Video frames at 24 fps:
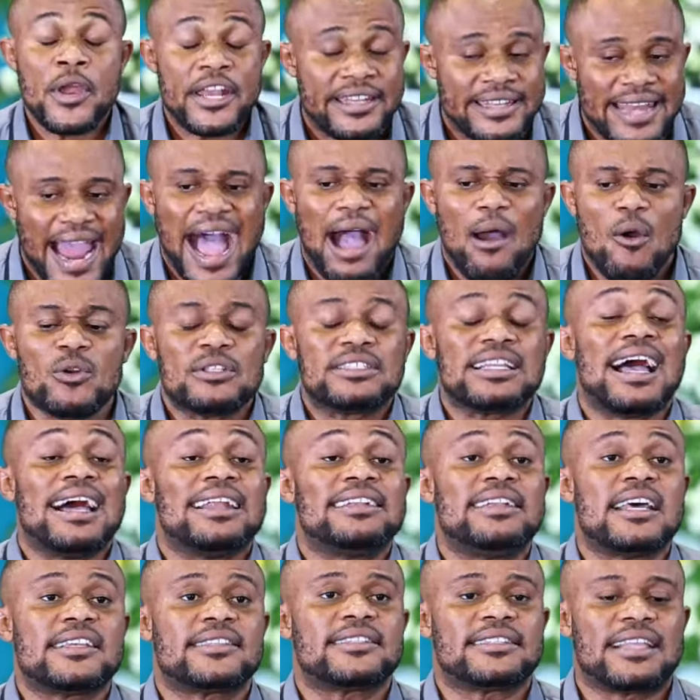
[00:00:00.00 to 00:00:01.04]

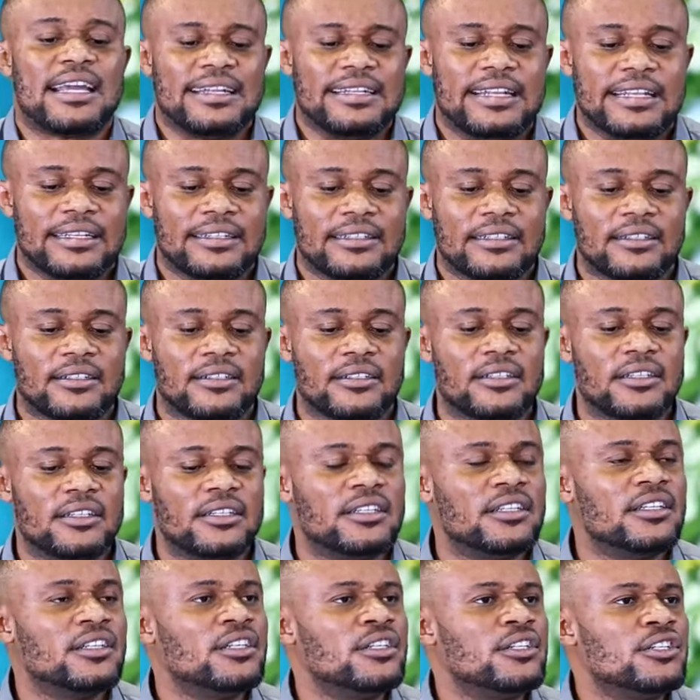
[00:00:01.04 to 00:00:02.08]
Without understanding,
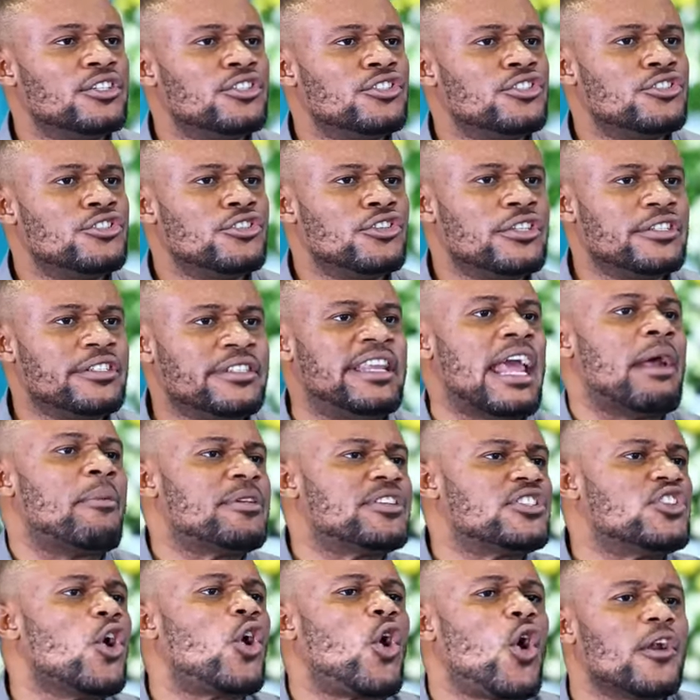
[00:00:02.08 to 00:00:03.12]

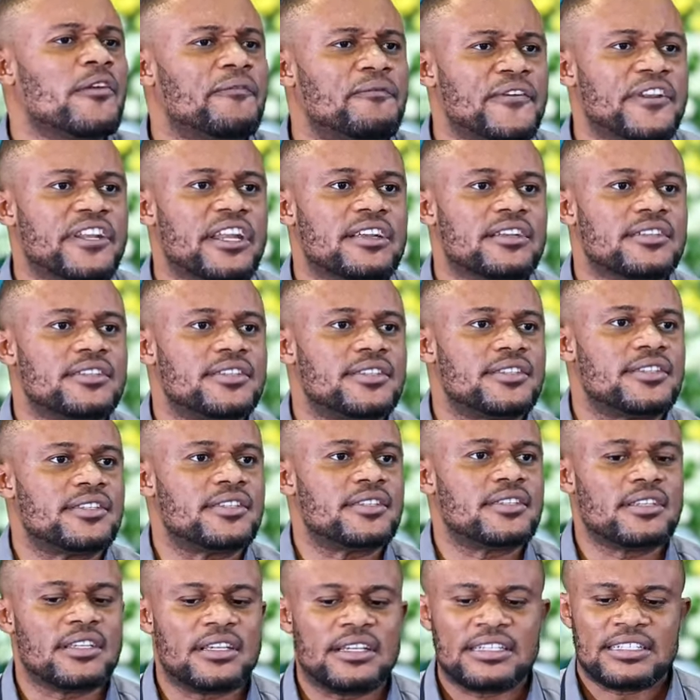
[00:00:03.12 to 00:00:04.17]
there is no
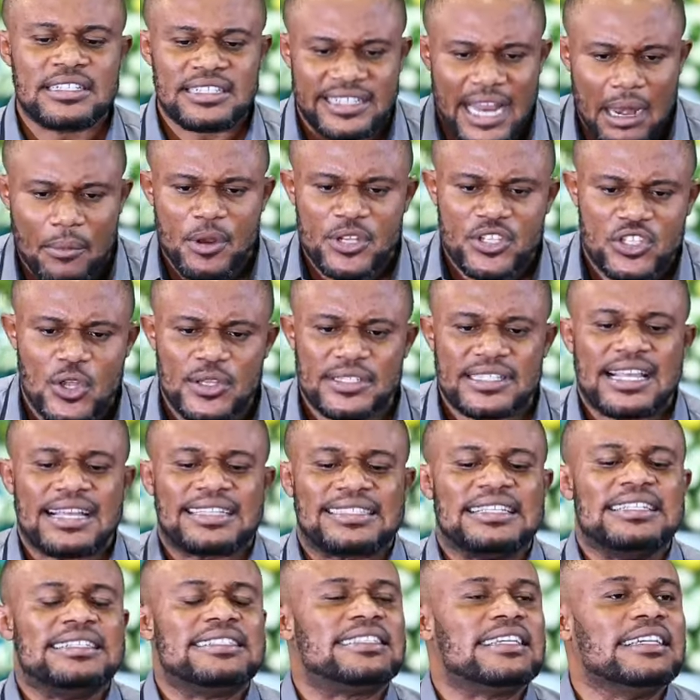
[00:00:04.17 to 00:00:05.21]
confidence, there is no
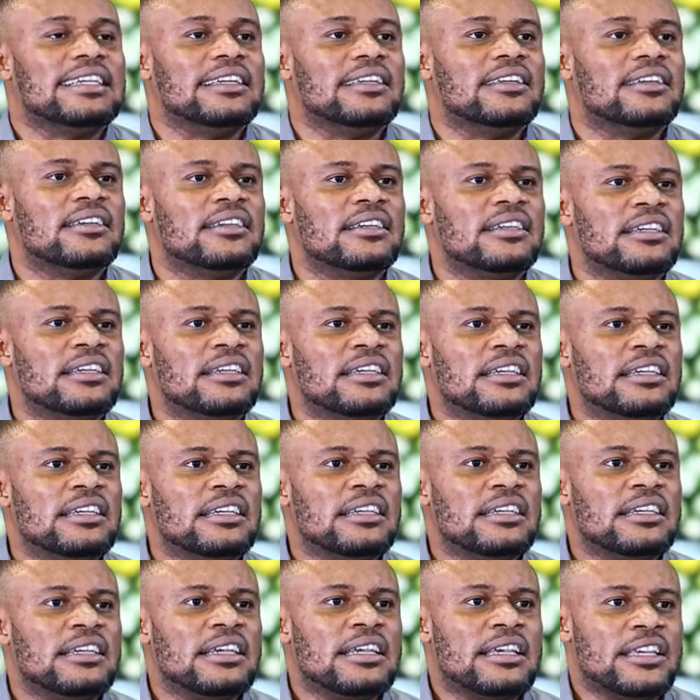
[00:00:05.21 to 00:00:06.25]
certainty.
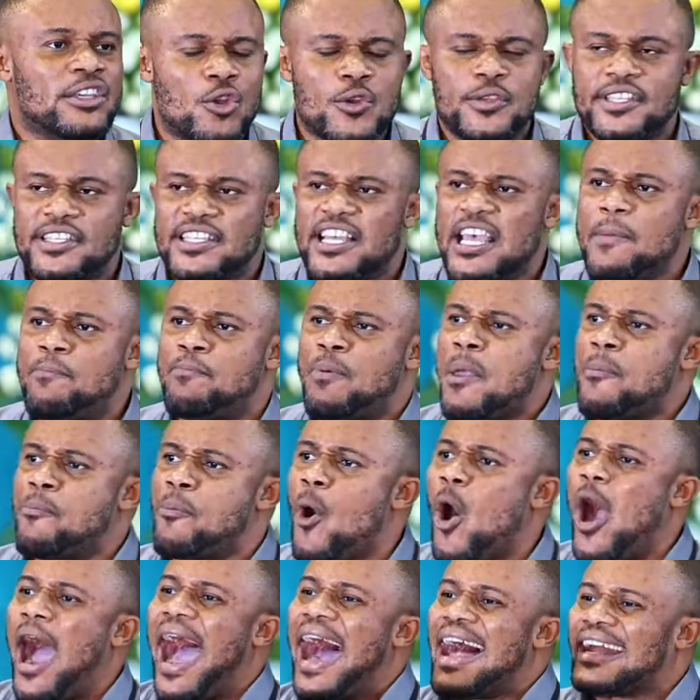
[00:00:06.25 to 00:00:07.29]
You see,
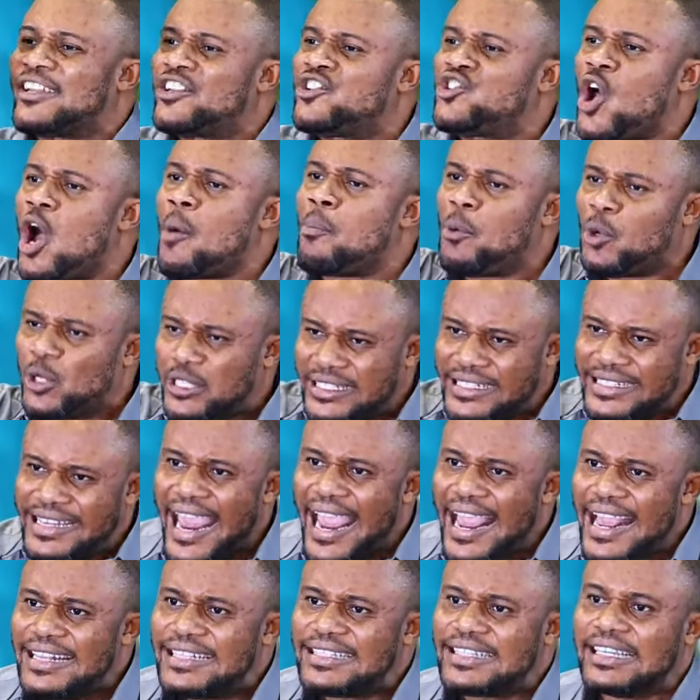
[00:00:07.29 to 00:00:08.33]
people are double
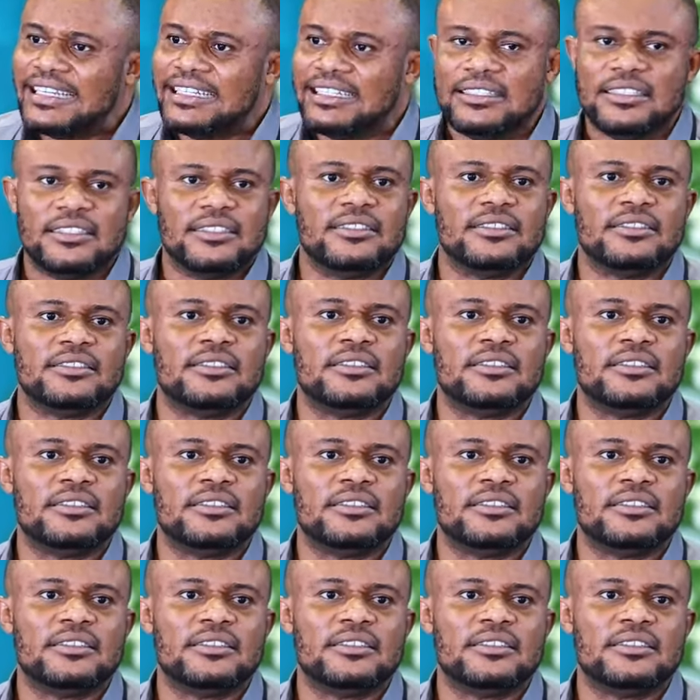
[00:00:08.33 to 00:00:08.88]
dating,